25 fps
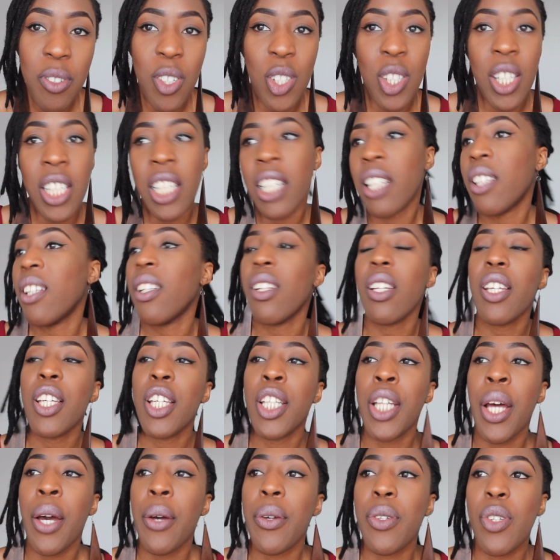She didn't,
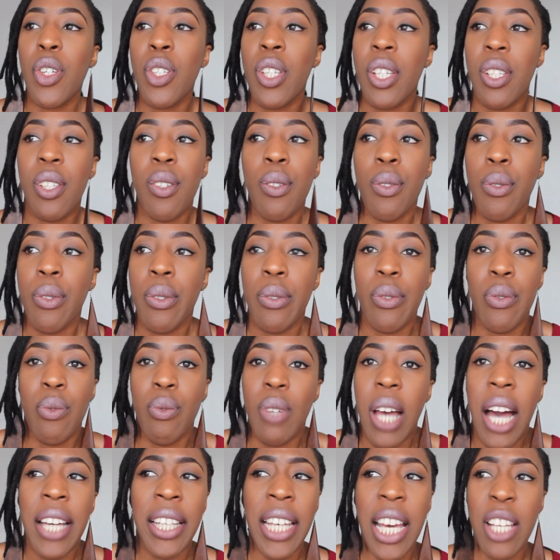
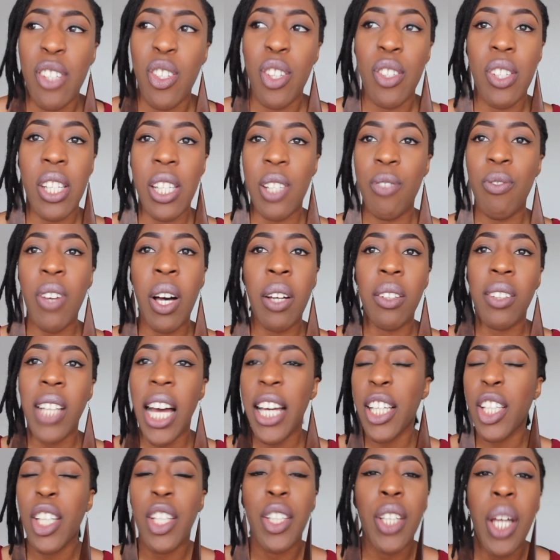I guess she just felt
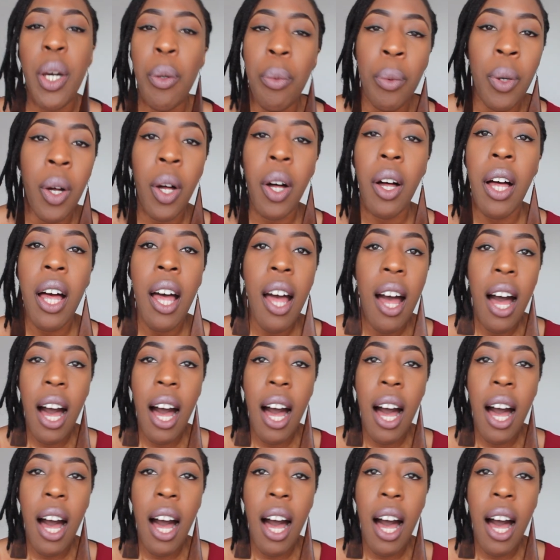like, you know what,